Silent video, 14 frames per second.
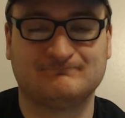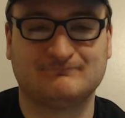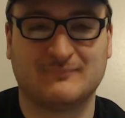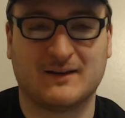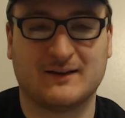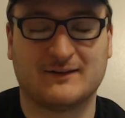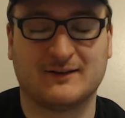
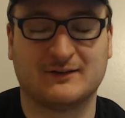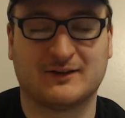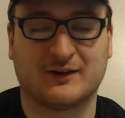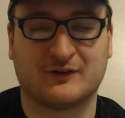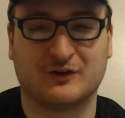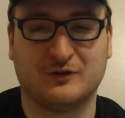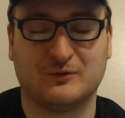Godzilla
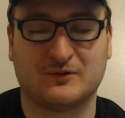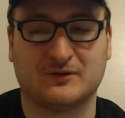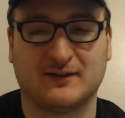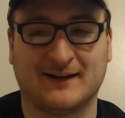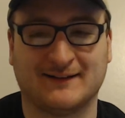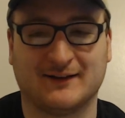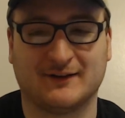doesn't use
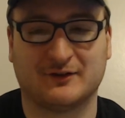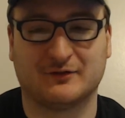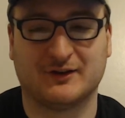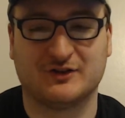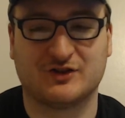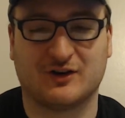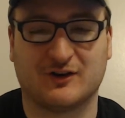lightning to
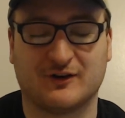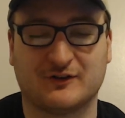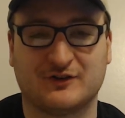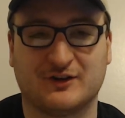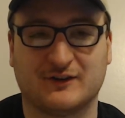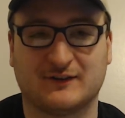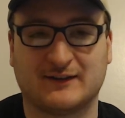recharge
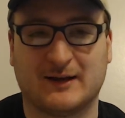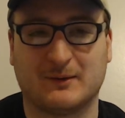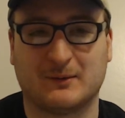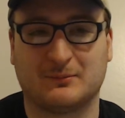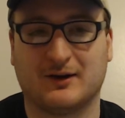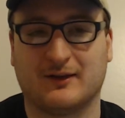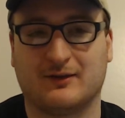his atomic
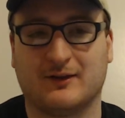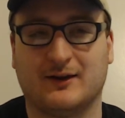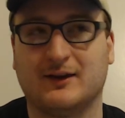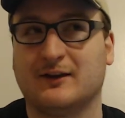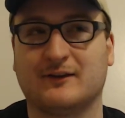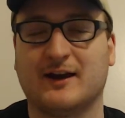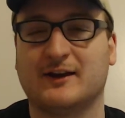breath and
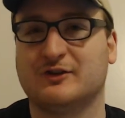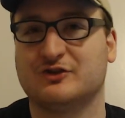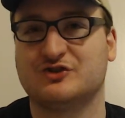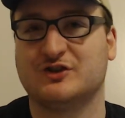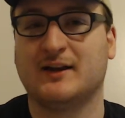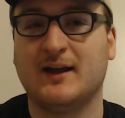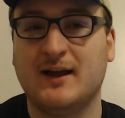his
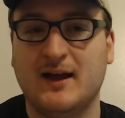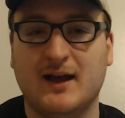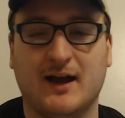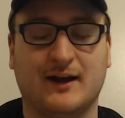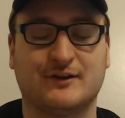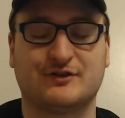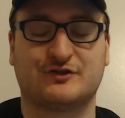energy
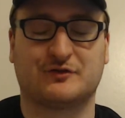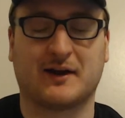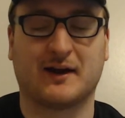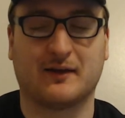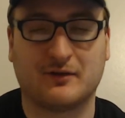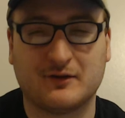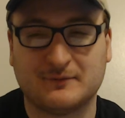and his
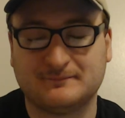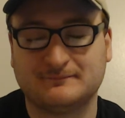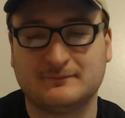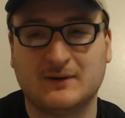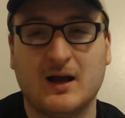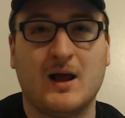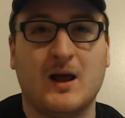strength.
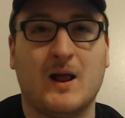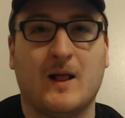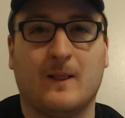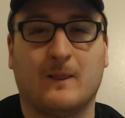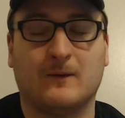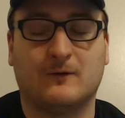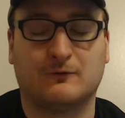
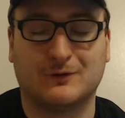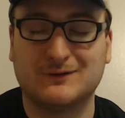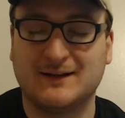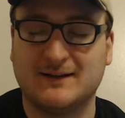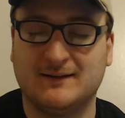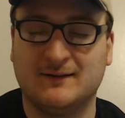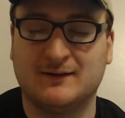
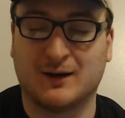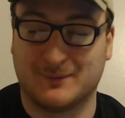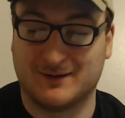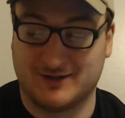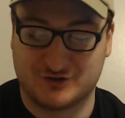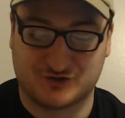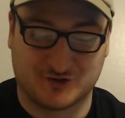Really dumb
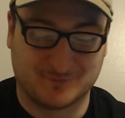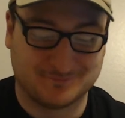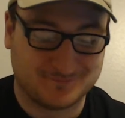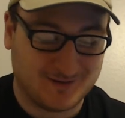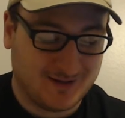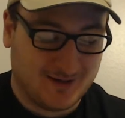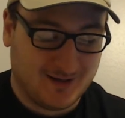addition.
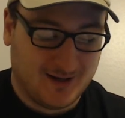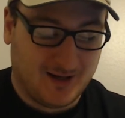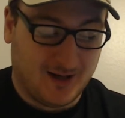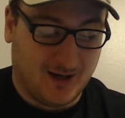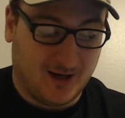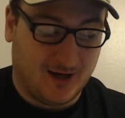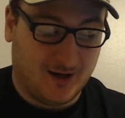
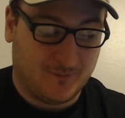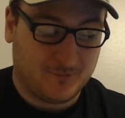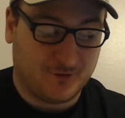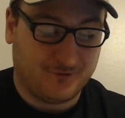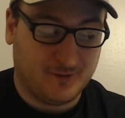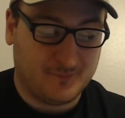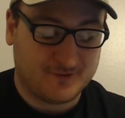Um, the
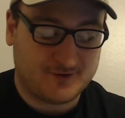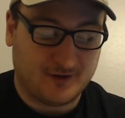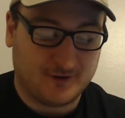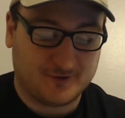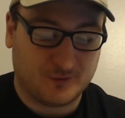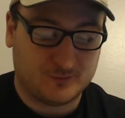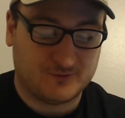film was
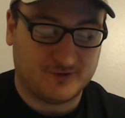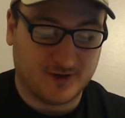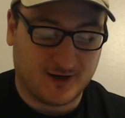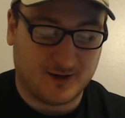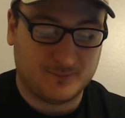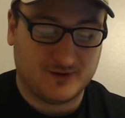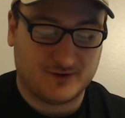also
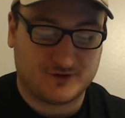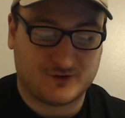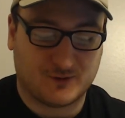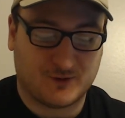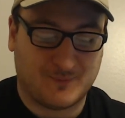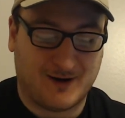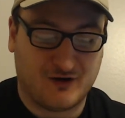dubbed, so
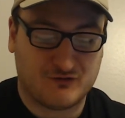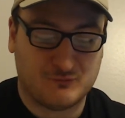the mouth